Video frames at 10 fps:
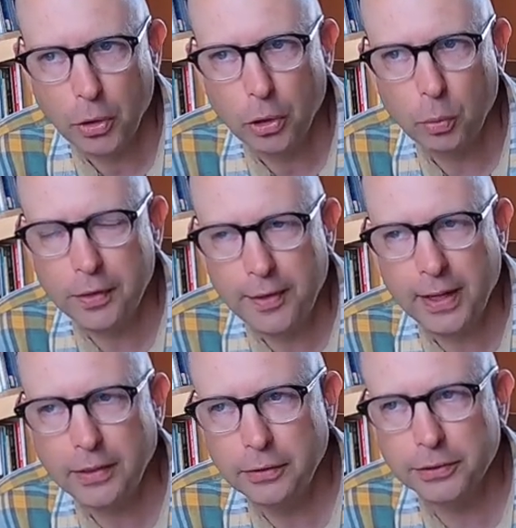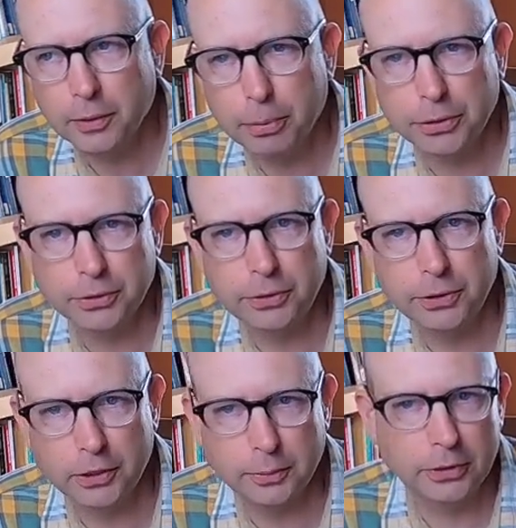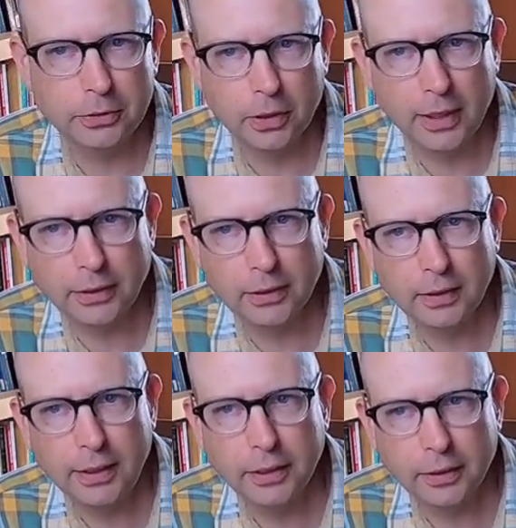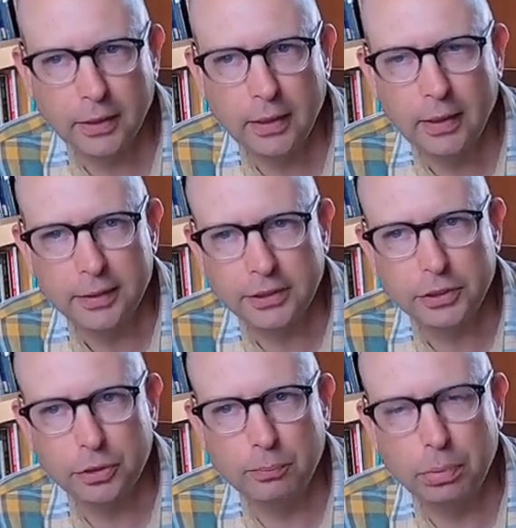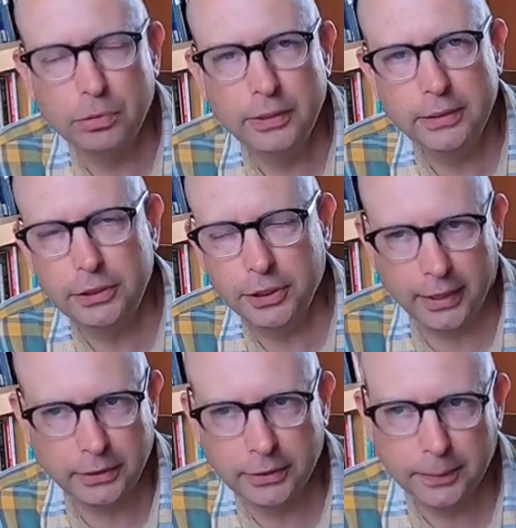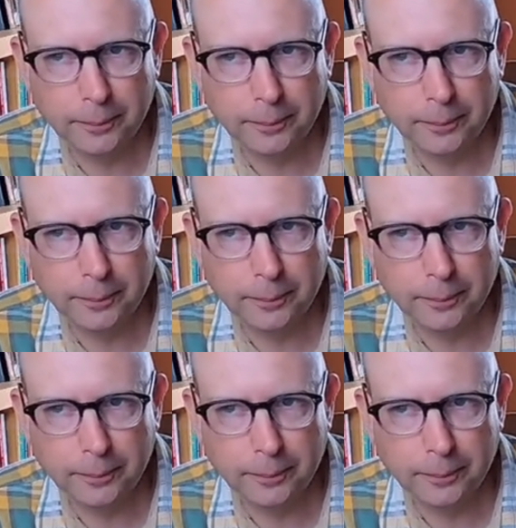who would then use their personal judgment to elect a leader, has completely changed.